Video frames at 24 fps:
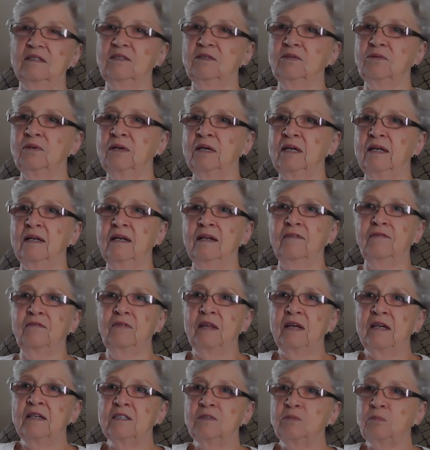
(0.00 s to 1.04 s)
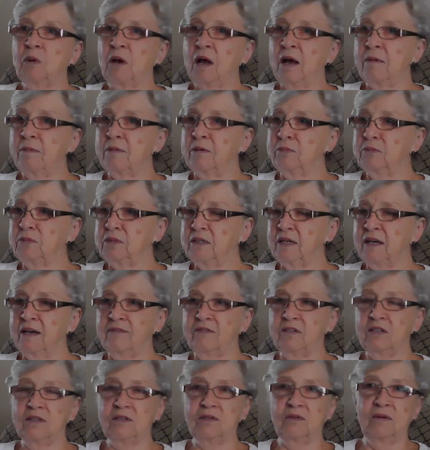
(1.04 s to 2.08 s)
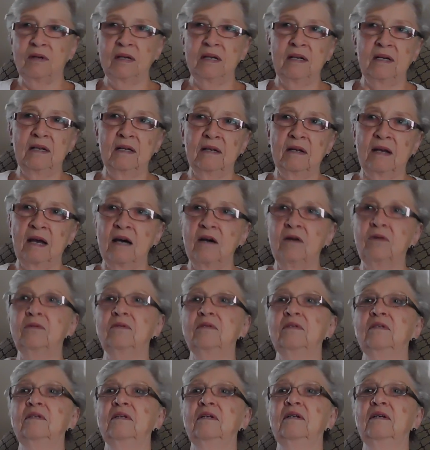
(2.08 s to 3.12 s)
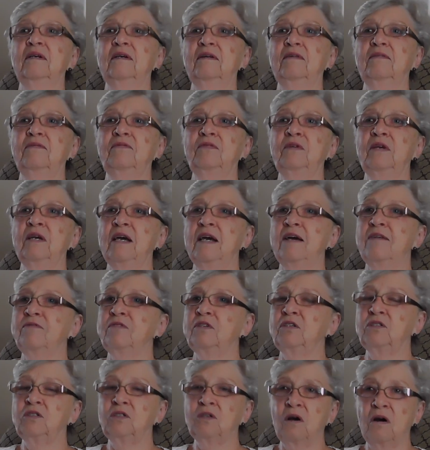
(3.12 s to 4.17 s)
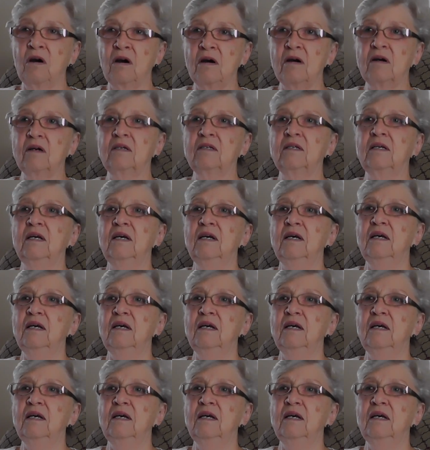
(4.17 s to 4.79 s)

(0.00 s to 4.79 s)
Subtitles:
straighten. If there's problems, you have to straighten it out. If you have to talk,